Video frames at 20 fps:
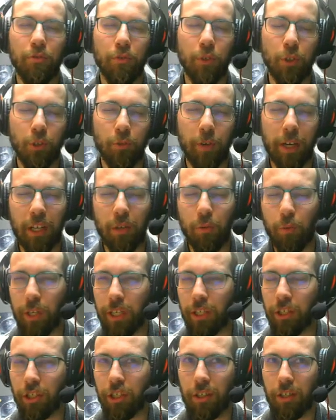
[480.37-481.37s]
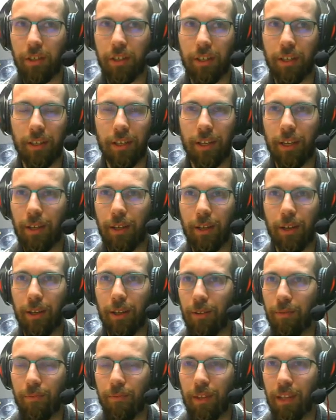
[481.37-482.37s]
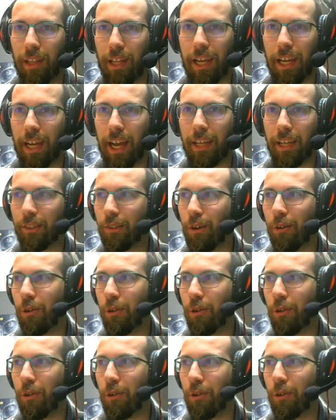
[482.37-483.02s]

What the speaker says: Aaron2420, which, like,